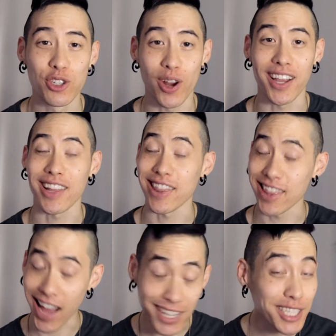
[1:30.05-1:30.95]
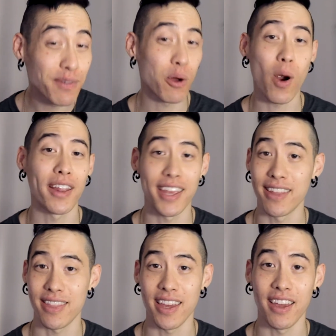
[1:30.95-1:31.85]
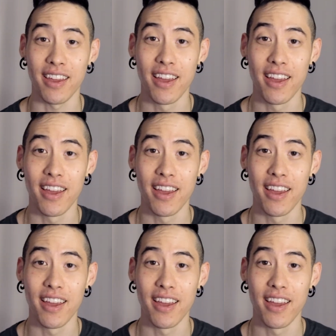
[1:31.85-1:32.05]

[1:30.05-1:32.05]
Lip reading: drank lots of aguardiente,